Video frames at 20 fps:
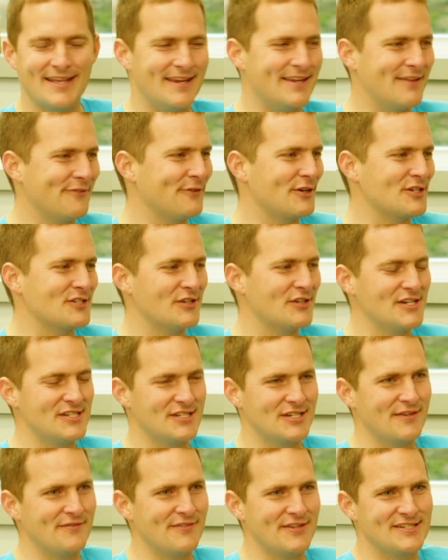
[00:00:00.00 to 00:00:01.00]
and the
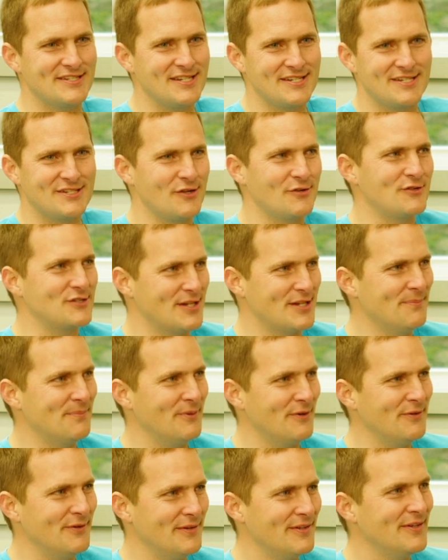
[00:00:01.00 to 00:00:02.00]
frustration of it's just so
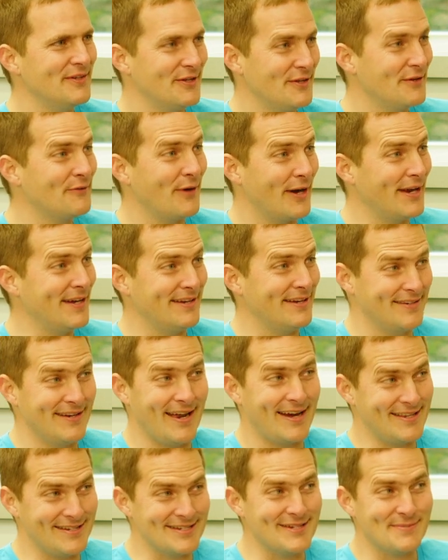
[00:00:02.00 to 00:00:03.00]
simple, right?
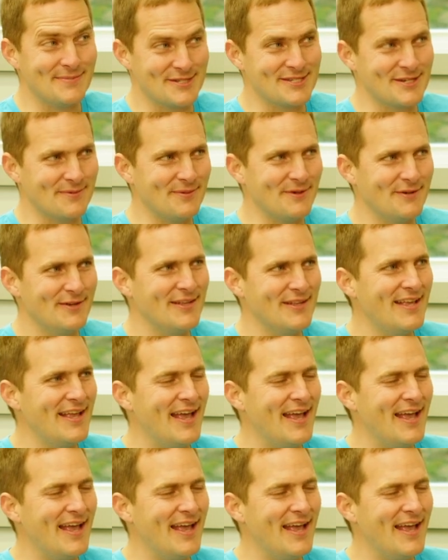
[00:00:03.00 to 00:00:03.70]
Not easy, but simple.